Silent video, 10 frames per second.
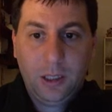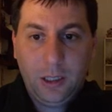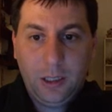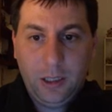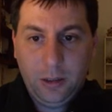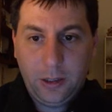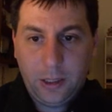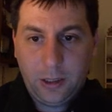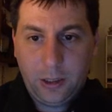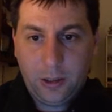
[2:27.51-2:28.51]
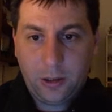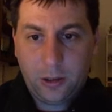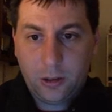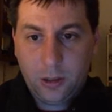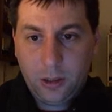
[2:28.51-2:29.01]
And out of that
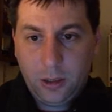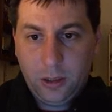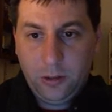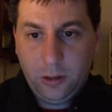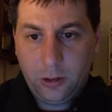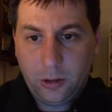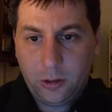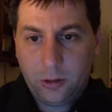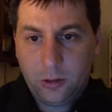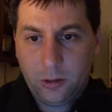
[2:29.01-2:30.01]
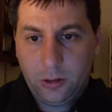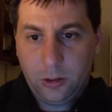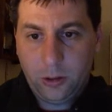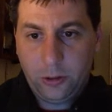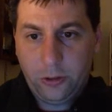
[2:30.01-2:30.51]
here, he's going to go,
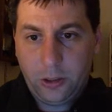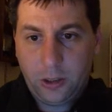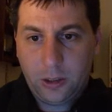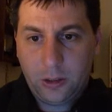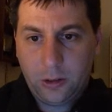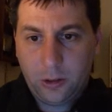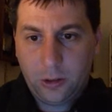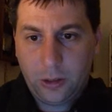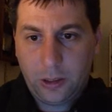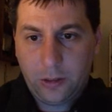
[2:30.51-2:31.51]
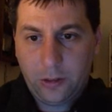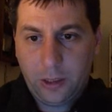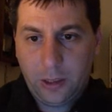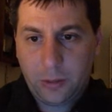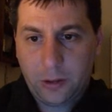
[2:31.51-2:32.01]
or she, is going to create
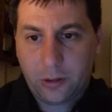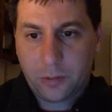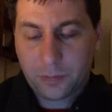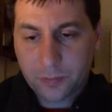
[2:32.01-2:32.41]
assignments.